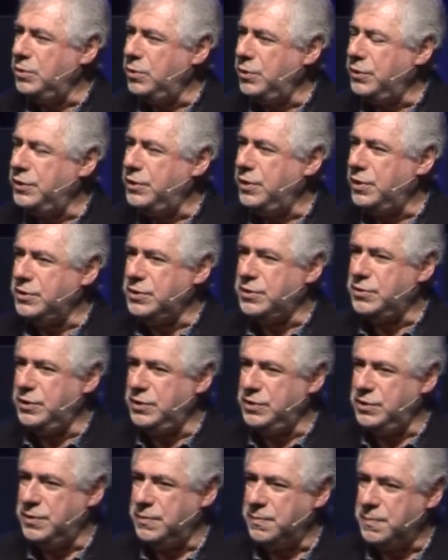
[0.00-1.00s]
Orthodox
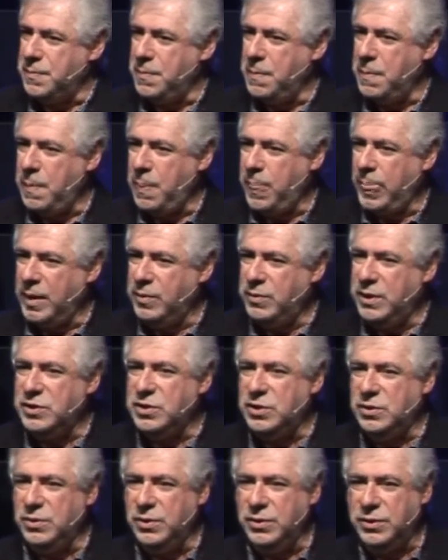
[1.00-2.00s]
Christian,
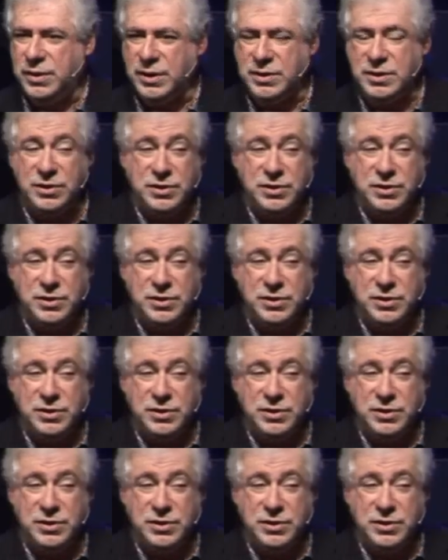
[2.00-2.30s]
Russian Orthodox.